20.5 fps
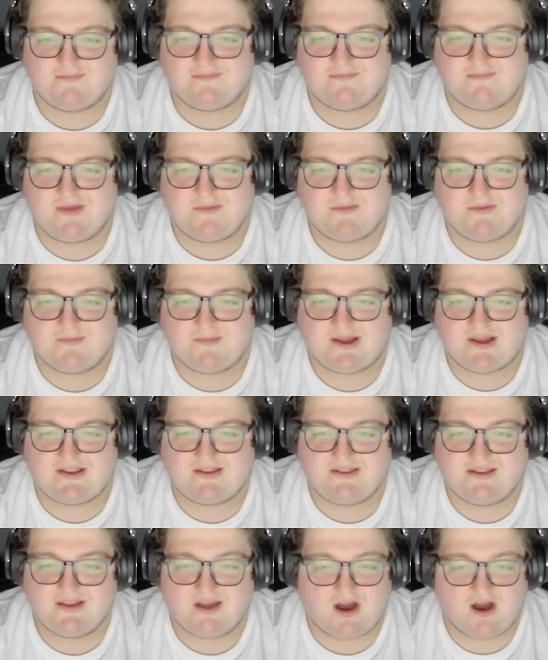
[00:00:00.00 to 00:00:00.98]
Maybe my
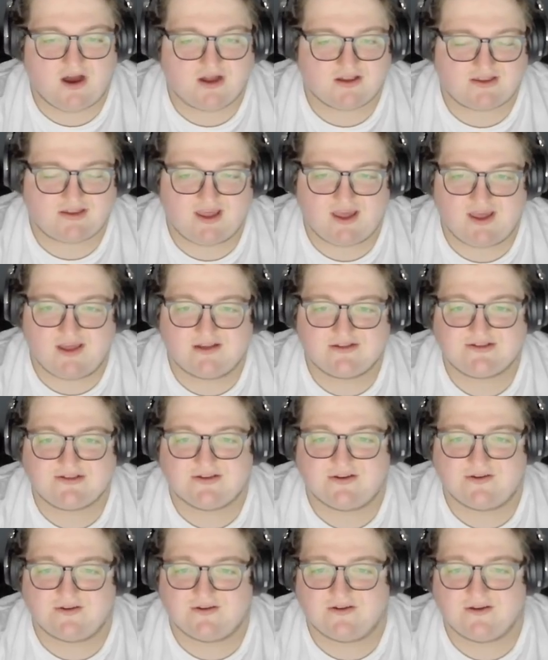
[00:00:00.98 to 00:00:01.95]
hot takes
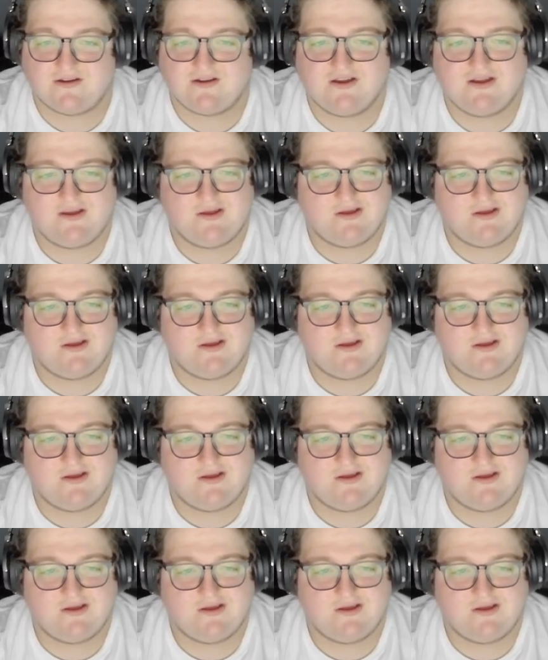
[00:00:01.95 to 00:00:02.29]
are